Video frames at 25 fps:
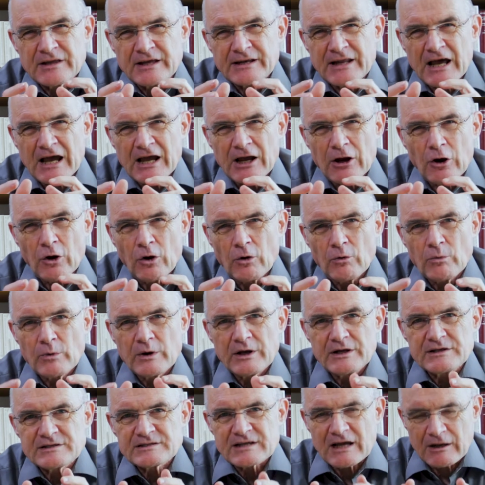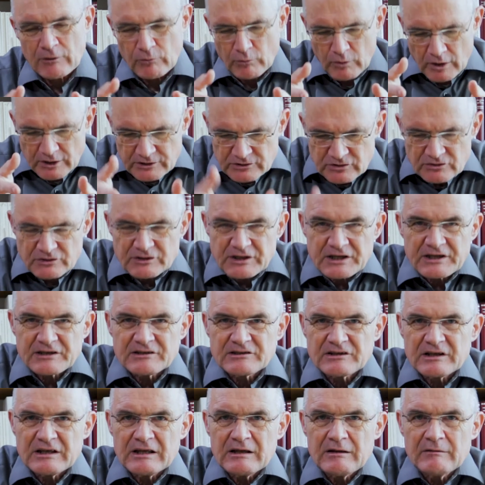I want to dig
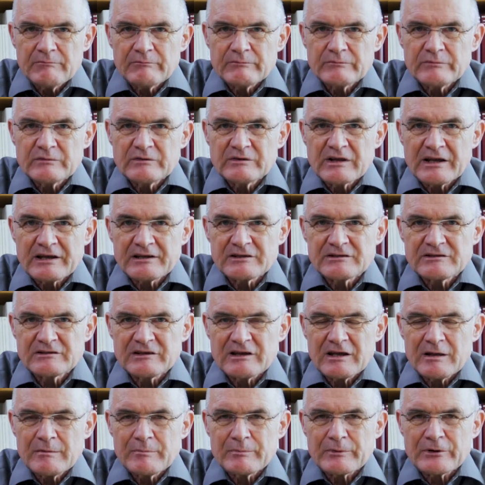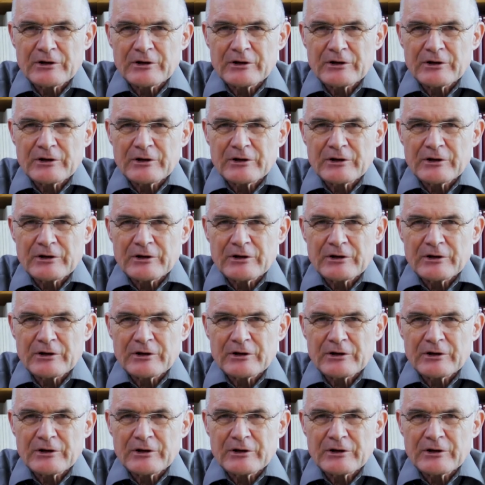deep,